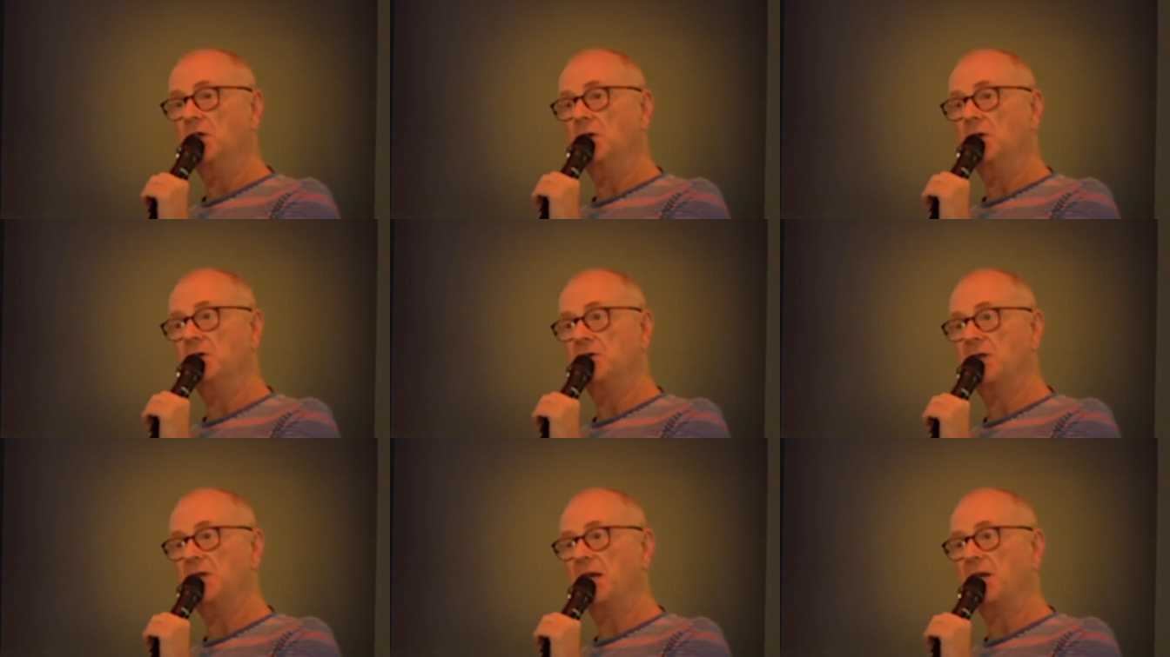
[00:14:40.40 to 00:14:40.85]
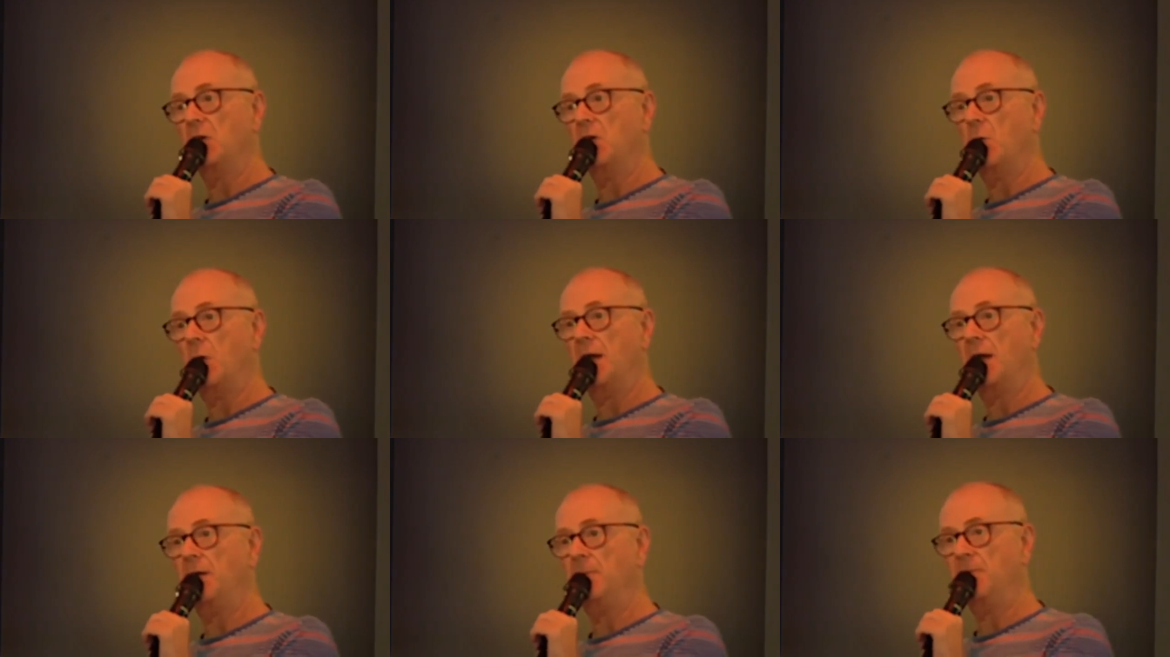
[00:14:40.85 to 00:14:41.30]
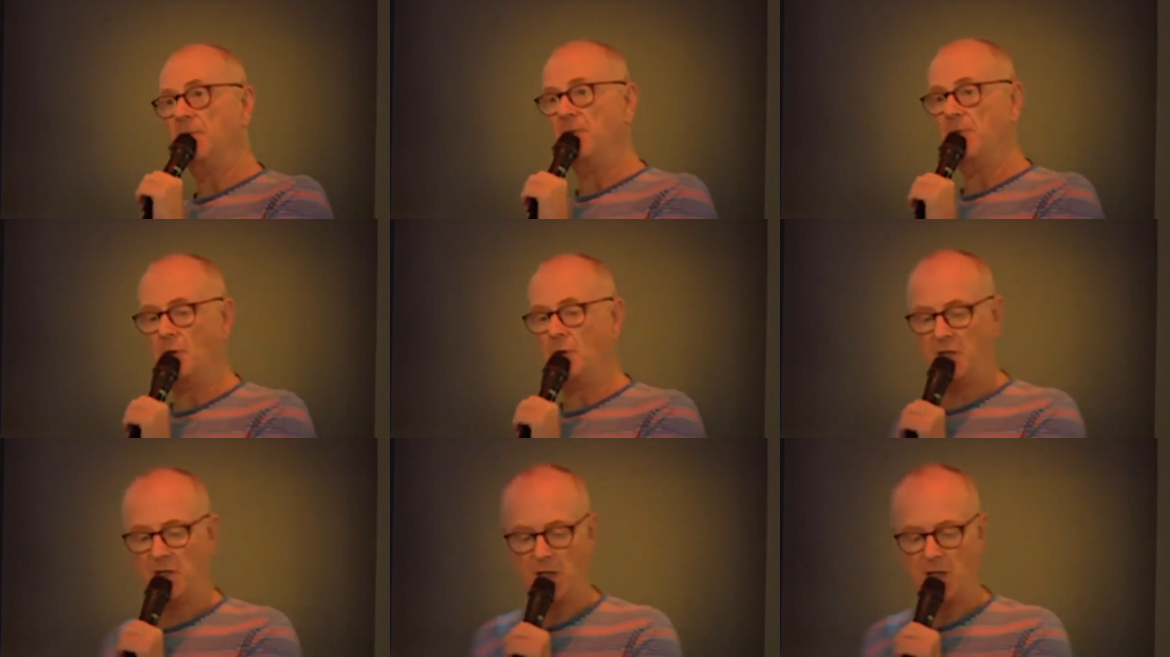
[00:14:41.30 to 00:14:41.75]
you can take away
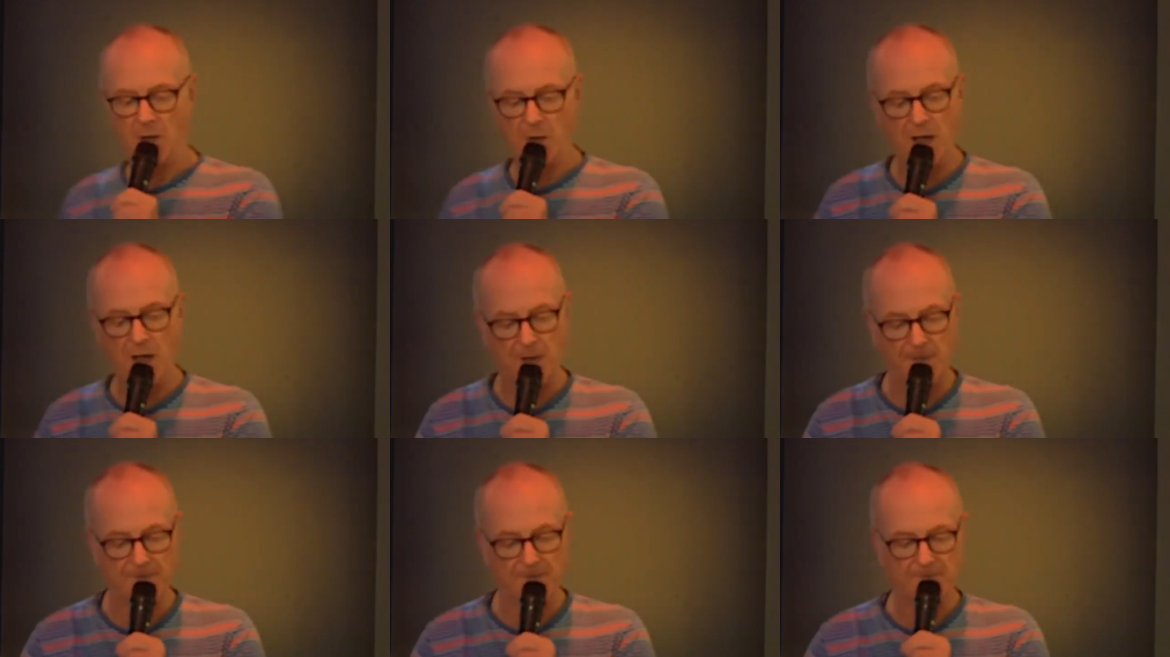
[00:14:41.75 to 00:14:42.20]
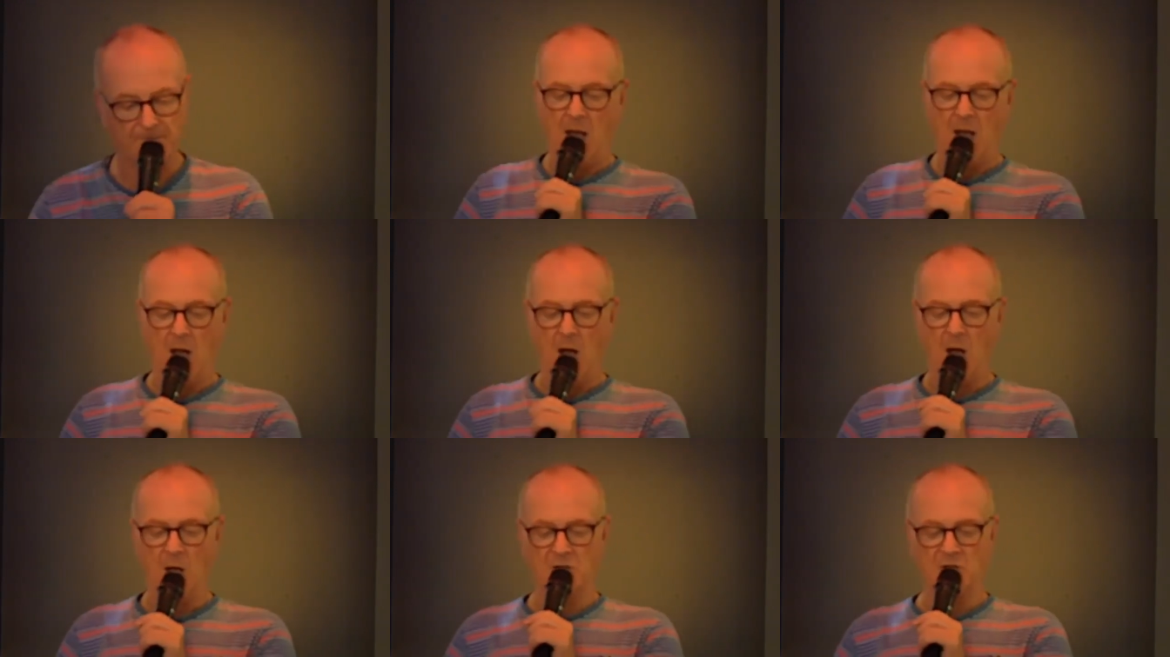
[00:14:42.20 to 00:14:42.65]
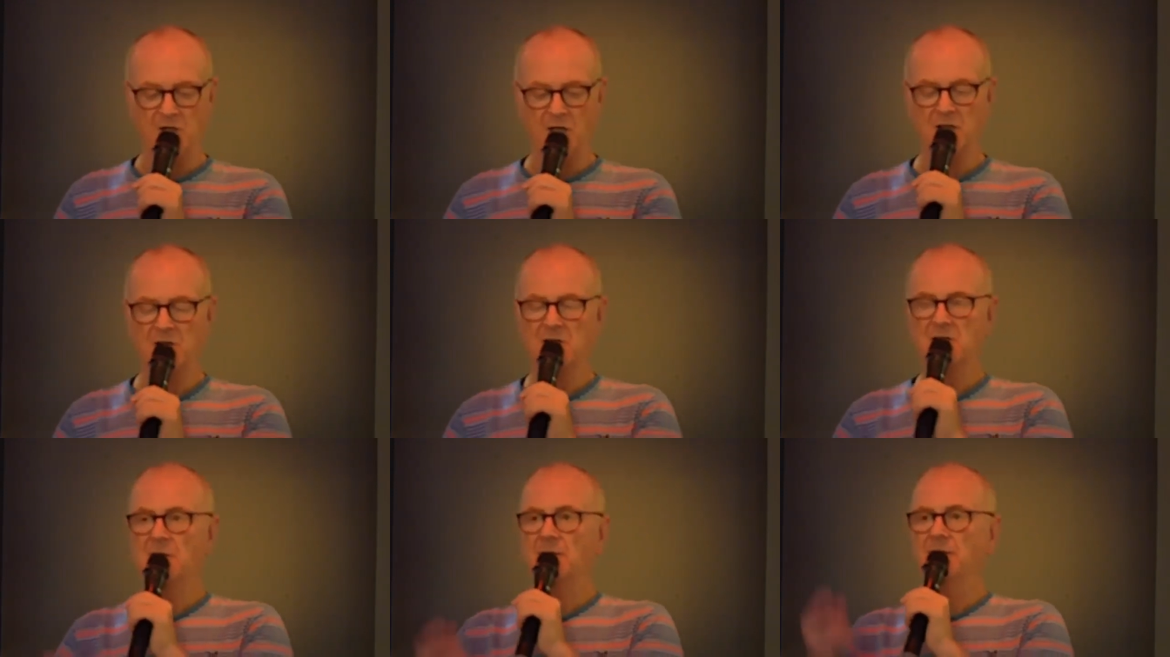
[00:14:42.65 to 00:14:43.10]
before you go home.
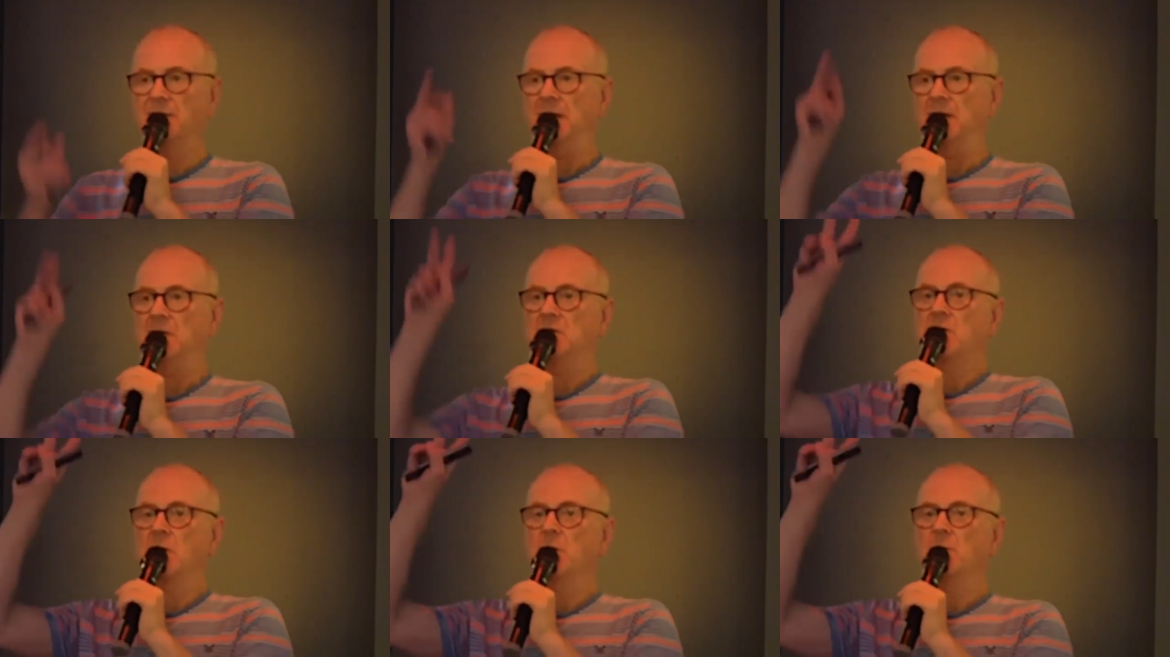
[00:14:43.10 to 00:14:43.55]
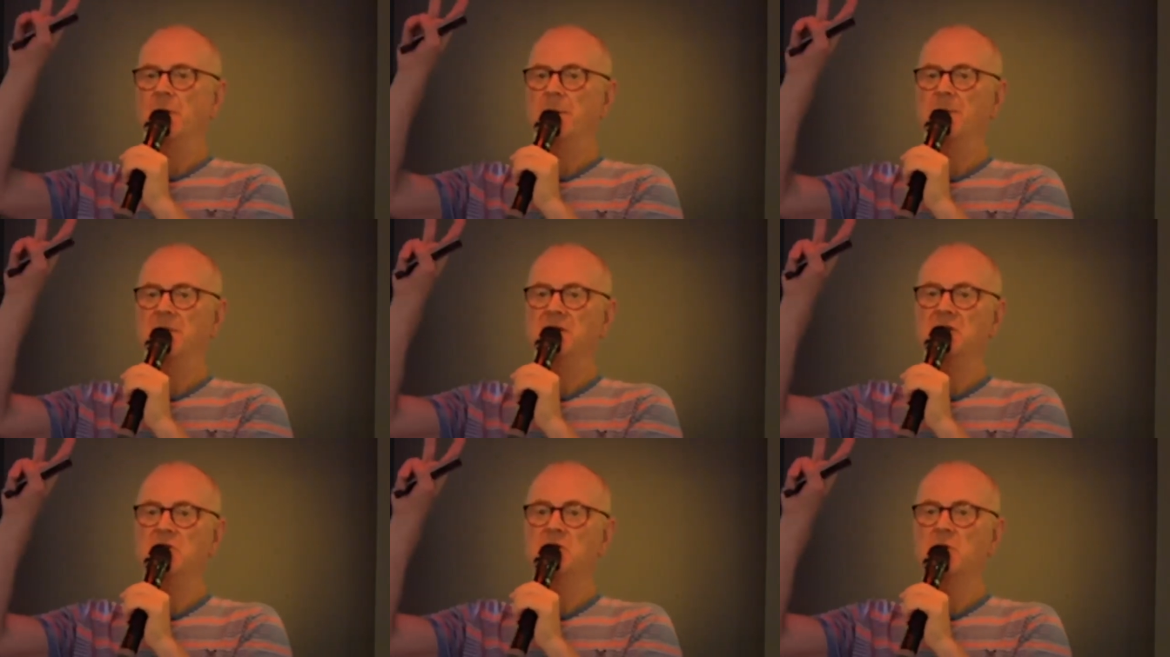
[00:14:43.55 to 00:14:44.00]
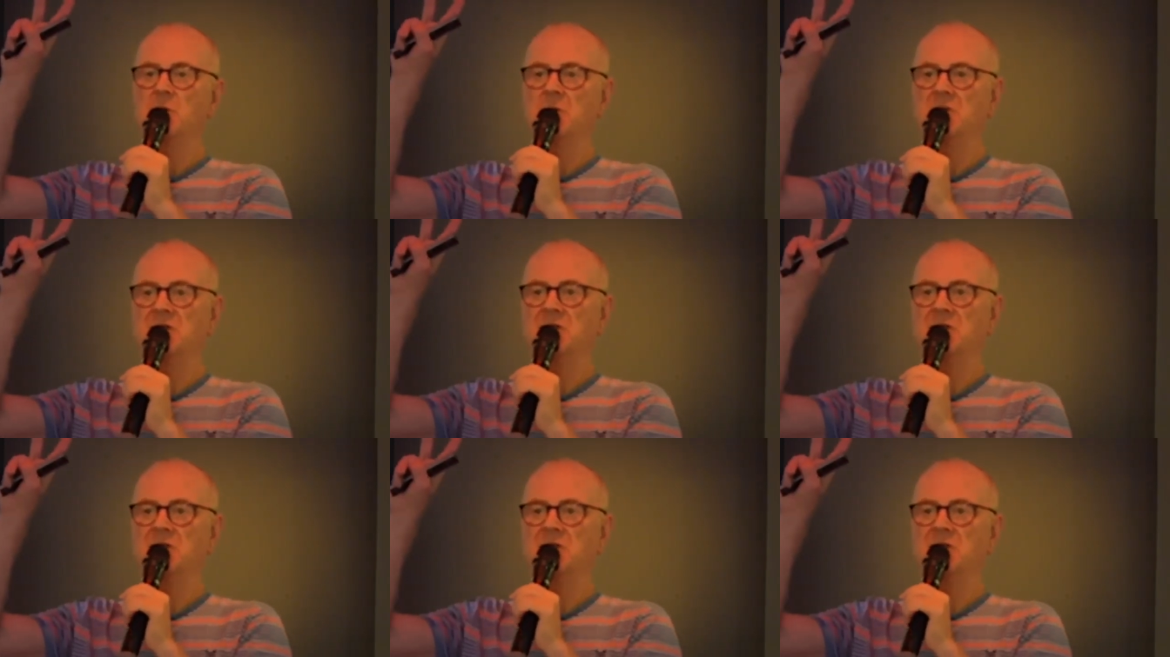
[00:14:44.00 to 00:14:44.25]
Alternatively, so remedy 2 is